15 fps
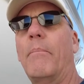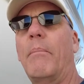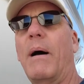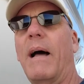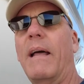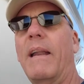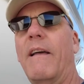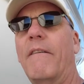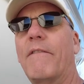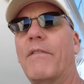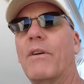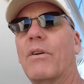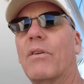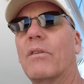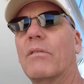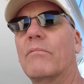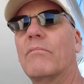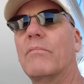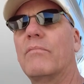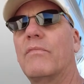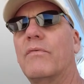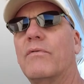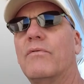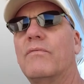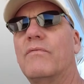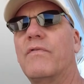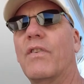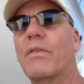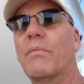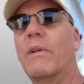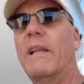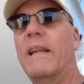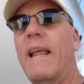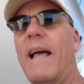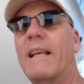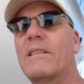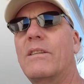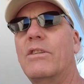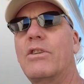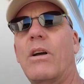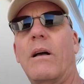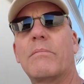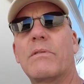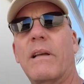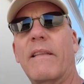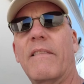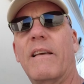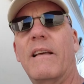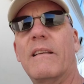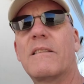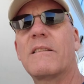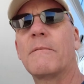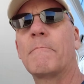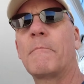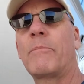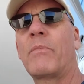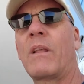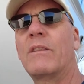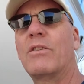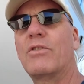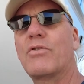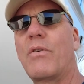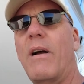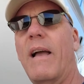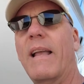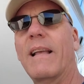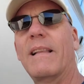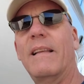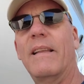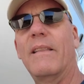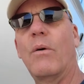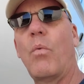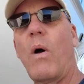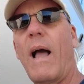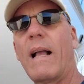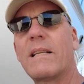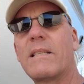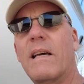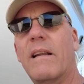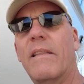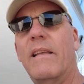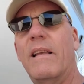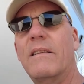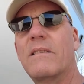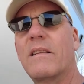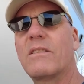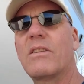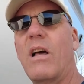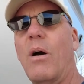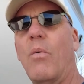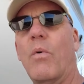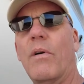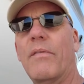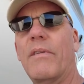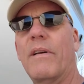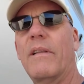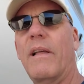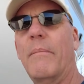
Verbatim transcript: But if they're for really nasty jobs like this, to try and clean the wax out of these, it's not worth it.